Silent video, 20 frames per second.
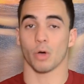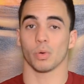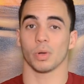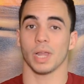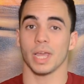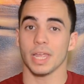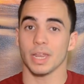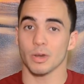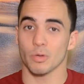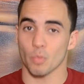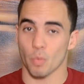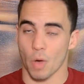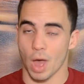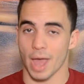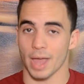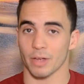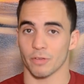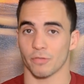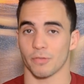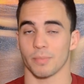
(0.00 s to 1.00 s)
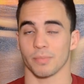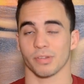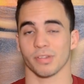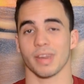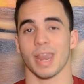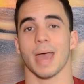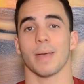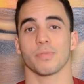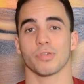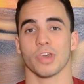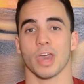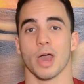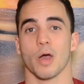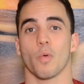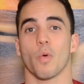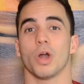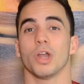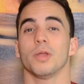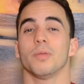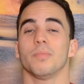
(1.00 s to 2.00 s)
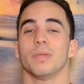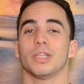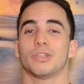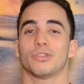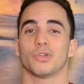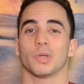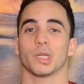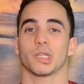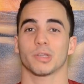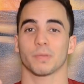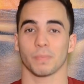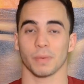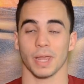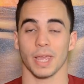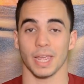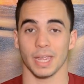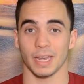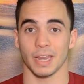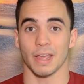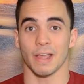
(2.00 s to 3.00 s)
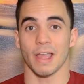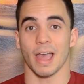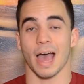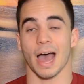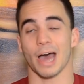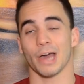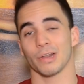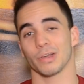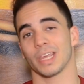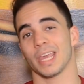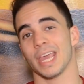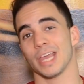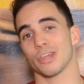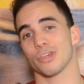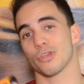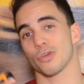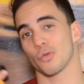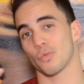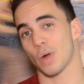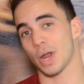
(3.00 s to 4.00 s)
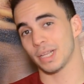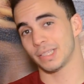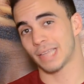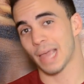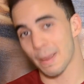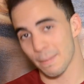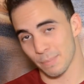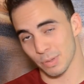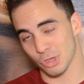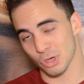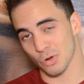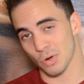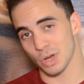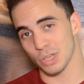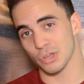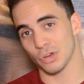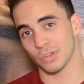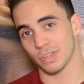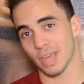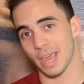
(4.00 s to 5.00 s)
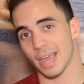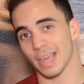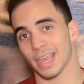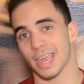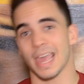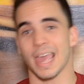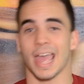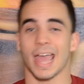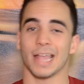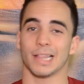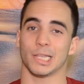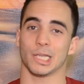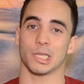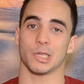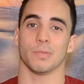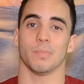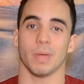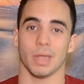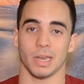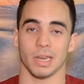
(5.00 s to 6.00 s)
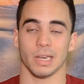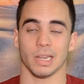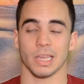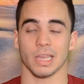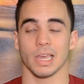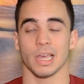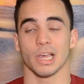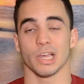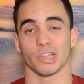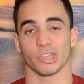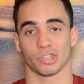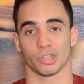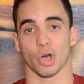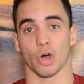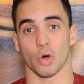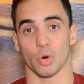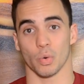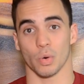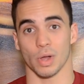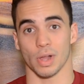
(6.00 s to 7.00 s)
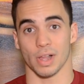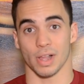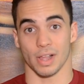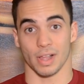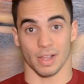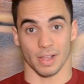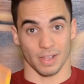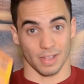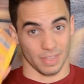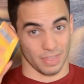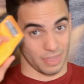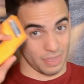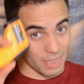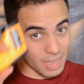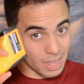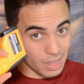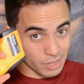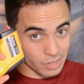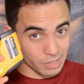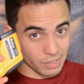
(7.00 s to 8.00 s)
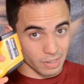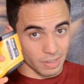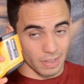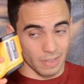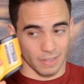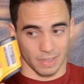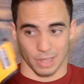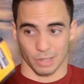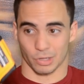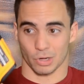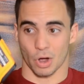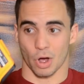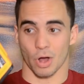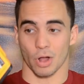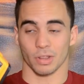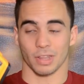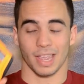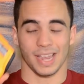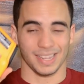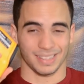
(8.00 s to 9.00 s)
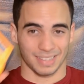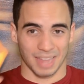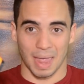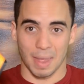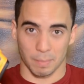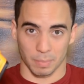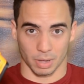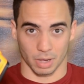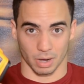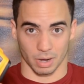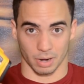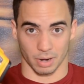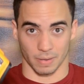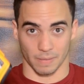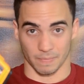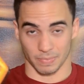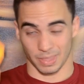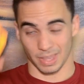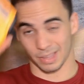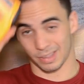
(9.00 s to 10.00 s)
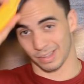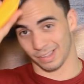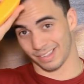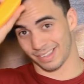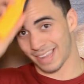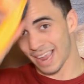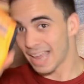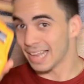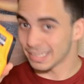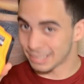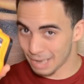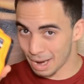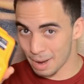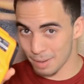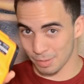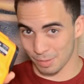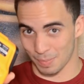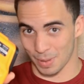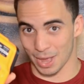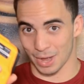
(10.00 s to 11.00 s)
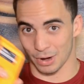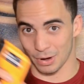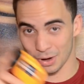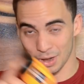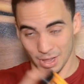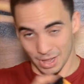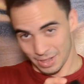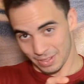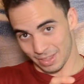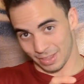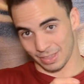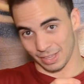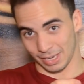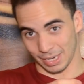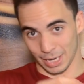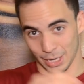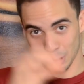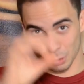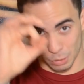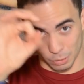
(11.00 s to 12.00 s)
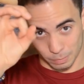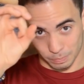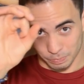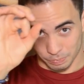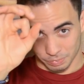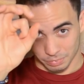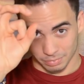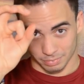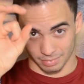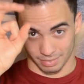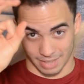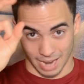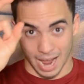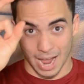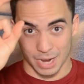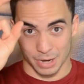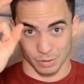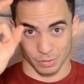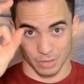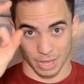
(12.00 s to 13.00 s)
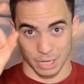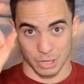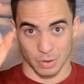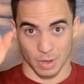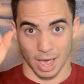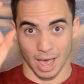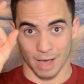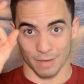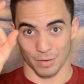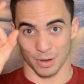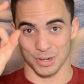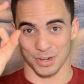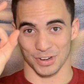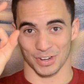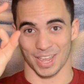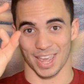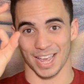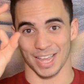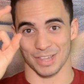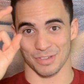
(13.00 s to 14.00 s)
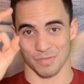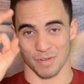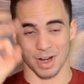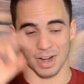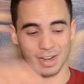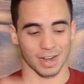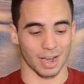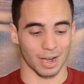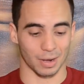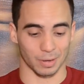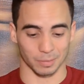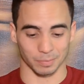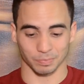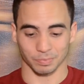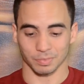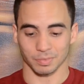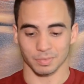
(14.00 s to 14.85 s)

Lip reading: Leighton Wag from Snapchat wanted me to explain how to gauge the right temperature in your tank and the humidity. So this is called a temp gun. This is 10 times better than the little dial that you have on your cage right now.